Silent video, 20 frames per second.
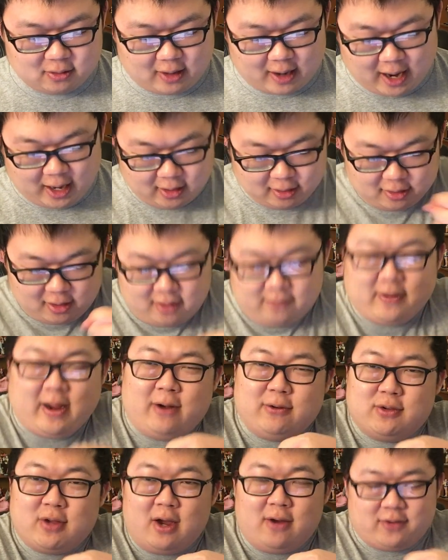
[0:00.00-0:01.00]
I love
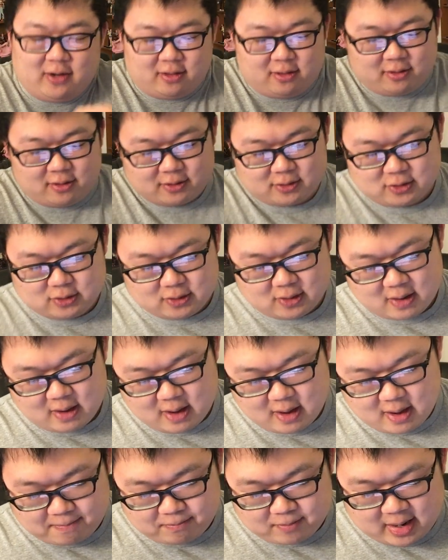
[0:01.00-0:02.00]
how tough it looks.
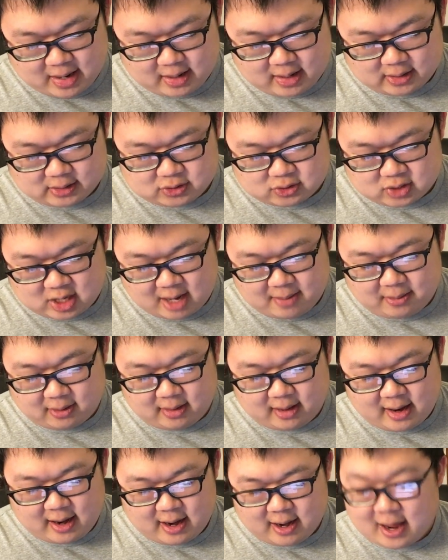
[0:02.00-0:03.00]
Mega
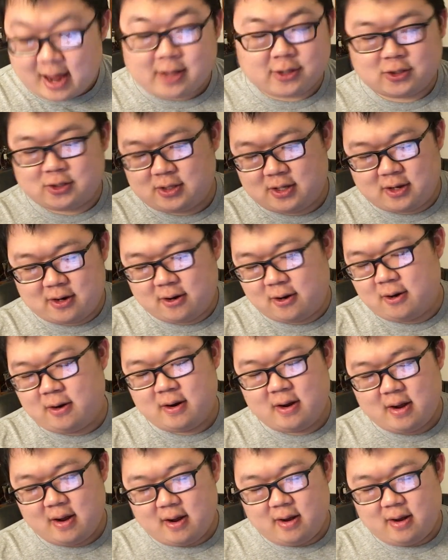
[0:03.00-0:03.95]
Sableye, S tier.